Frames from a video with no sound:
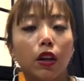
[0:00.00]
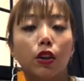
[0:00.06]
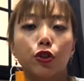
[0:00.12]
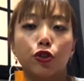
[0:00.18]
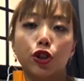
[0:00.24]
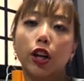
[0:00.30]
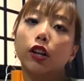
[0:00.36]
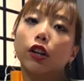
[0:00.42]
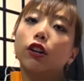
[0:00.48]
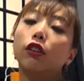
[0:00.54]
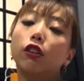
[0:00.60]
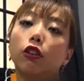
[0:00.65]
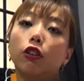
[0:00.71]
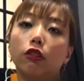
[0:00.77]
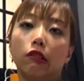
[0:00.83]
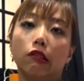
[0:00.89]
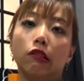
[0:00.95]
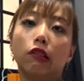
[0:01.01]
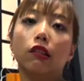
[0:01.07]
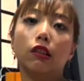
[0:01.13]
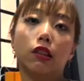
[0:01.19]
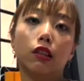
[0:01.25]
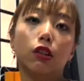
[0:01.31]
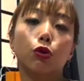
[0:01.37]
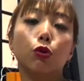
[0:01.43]
check on
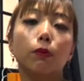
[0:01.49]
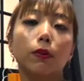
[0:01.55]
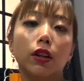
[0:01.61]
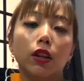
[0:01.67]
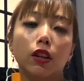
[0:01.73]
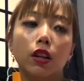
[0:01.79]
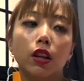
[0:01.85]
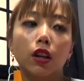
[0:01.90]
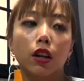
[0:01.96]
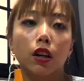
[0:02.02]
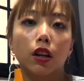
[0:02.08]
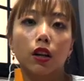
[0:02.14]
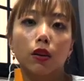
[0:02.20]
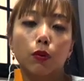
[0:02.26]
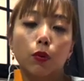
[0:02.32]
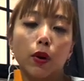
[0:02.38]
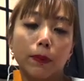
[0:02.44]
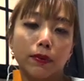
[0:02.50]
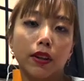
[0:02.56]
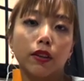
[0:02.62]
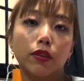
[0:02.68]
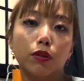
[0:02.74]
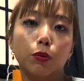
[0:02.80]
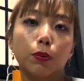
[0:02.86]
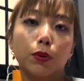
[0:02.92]
the domain websites
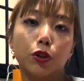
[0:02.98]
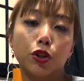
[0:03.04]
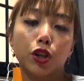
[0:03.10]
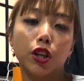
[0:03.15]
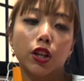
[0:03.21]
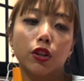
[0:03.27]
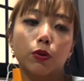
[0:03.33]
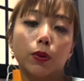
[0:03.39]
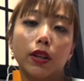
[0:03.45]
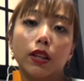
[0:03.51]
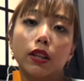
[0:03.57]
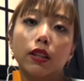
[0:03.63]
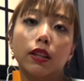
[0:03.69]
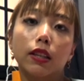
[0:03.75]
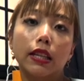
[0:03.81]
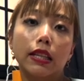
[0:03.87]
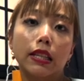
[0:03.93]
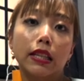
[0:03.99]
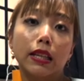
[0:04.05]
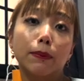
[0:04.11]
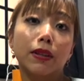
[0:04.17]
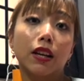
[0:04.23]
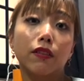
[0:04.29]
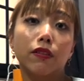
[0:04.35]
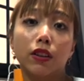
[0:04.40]
to purchase whether these names
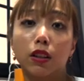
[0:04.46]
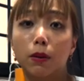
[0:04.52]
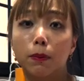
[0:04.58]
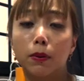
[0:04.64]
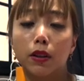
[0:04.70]
are available,